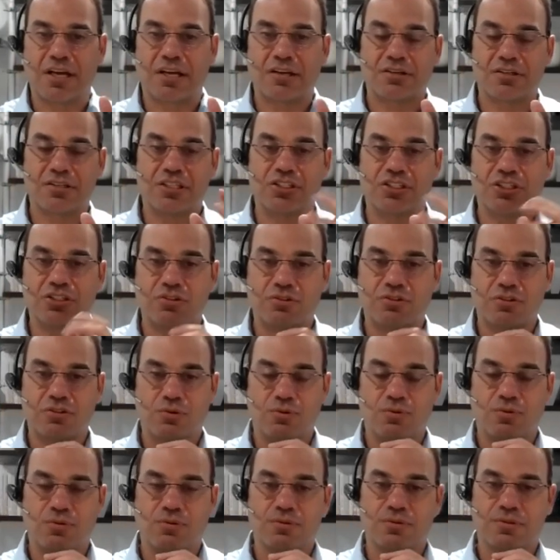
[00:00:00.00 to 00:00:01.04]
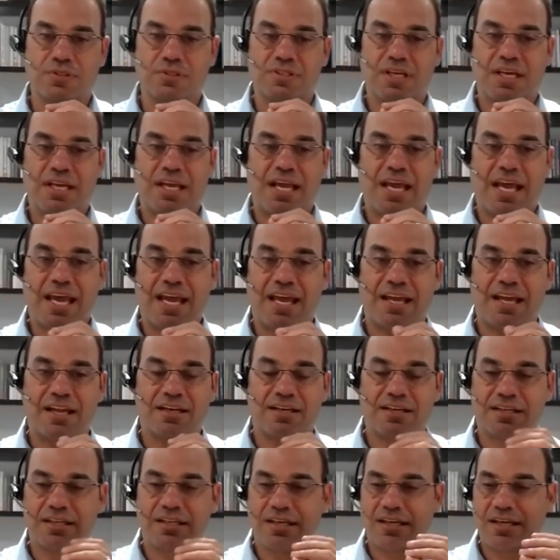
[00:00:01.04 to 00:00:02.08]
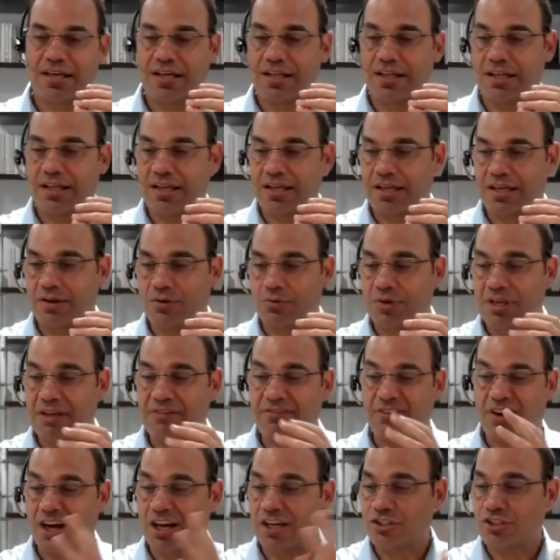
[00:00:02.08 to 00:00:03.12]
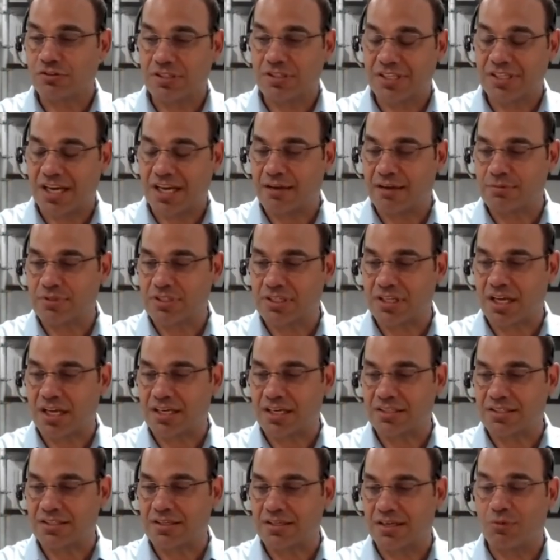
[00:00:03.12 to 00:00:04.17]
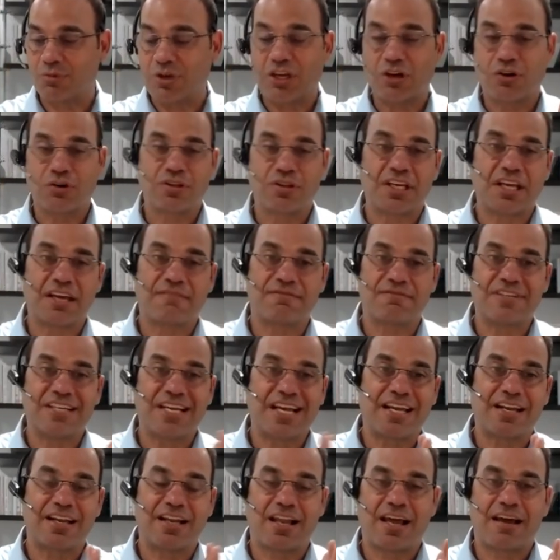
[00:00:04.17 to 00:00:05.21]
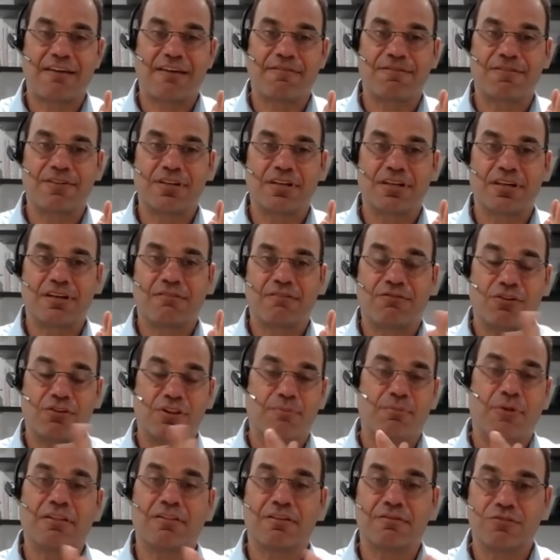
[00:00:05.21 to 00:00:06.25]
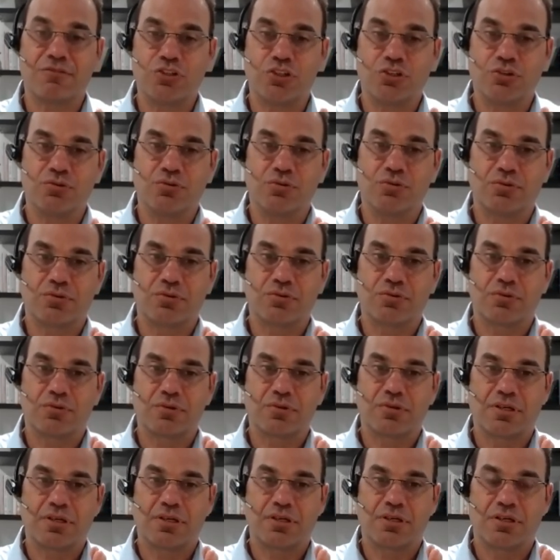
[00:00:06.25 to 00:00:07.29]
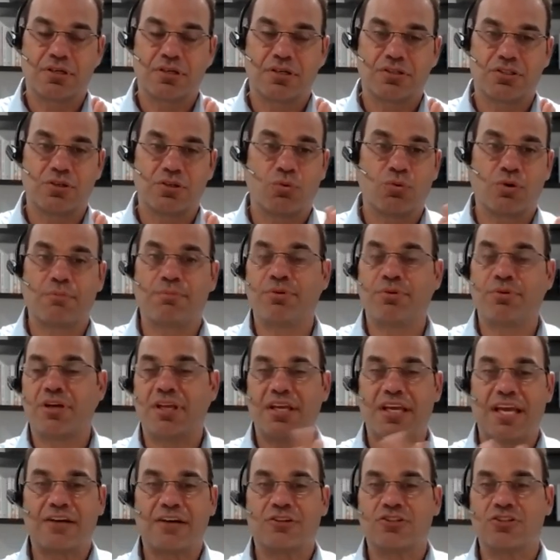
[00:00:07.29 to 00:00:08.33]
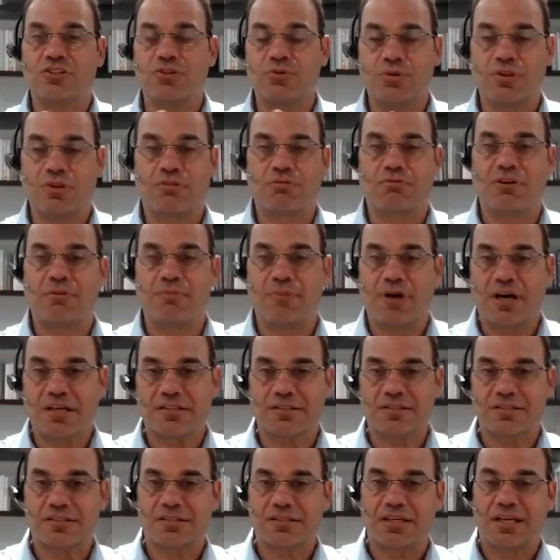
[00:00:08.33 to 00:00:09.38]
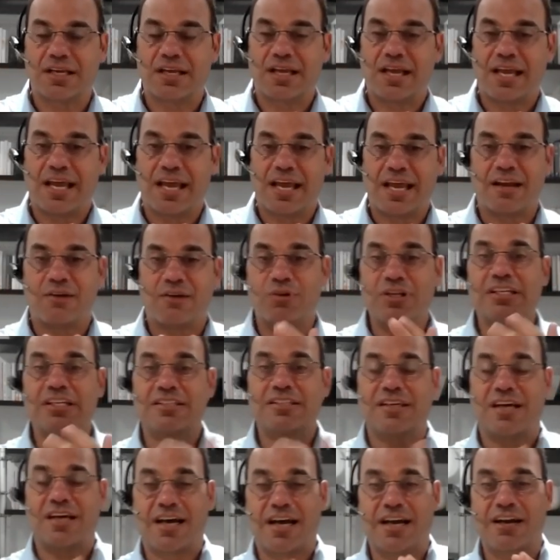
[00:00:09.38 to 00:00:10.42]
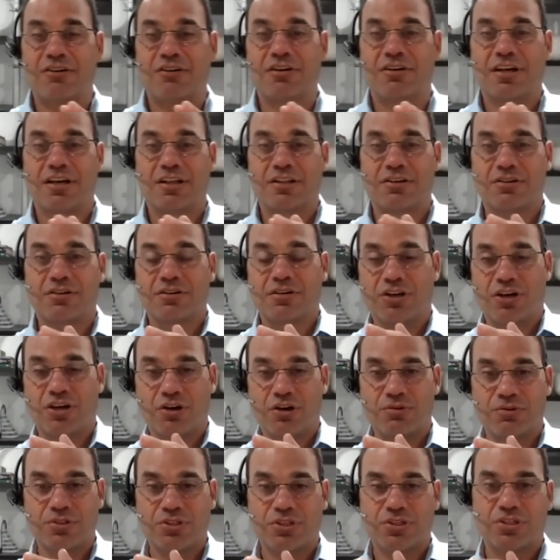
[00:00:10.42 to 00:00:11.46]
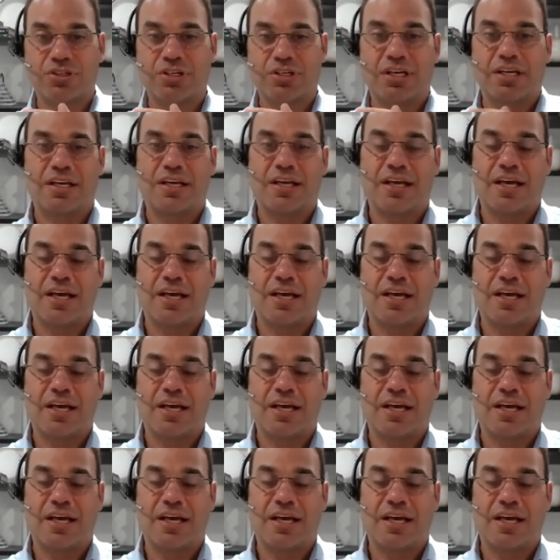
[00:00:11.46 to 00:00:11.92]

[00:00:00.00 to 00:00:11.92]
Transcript: around digital tools, and we have 100 time slots, and we only have 10 left for the month of June. So we're booking out two and three months, and we need to hire another coach.